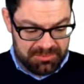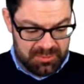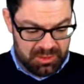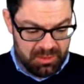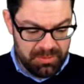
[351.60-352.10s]

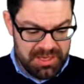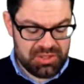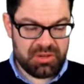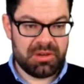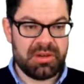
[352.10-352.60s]
low
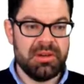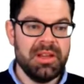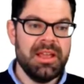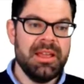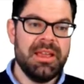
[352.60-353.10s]
wage
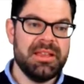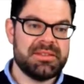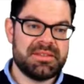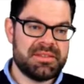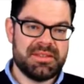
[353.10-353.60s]
earner,
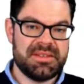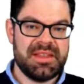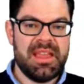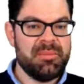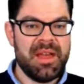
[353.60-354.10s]
it's the
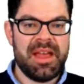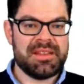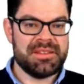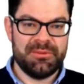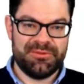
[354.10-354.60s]
same
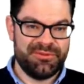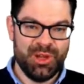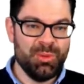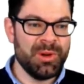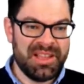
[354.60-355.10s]
as if
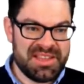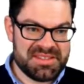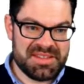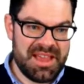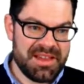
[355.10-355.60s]
no one
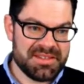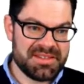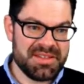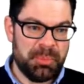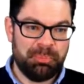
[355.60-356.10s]
gets
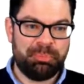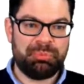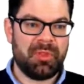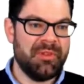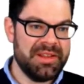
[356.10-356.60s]
taxed,
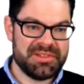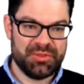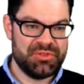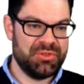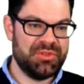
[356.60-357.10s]
right?
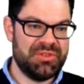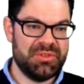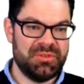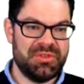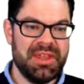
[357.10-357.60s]
So
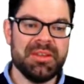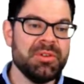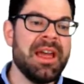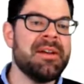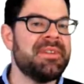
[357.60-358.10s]
they
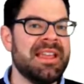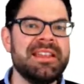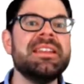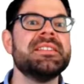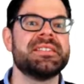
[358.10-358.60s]
don't have
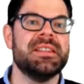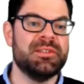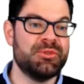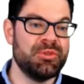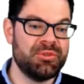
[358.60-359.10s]
any
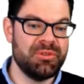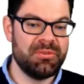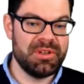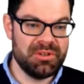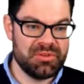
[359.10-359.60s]
incentive to
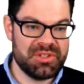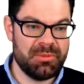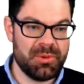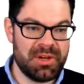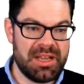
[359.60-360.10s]
reduce
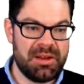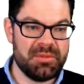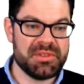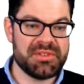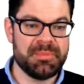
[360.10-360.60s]
their work
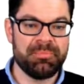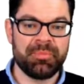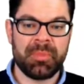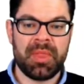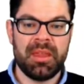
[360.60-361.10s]
hours.
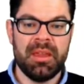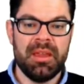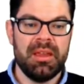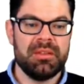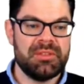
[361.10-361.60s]

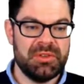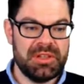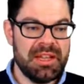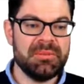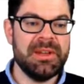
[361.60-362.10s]
So
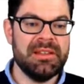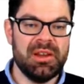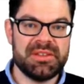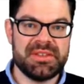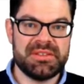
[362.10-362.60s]
the deadweight
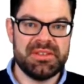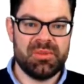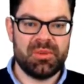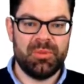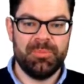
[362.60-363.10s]
loss is
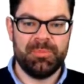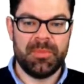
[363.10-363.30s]
zero.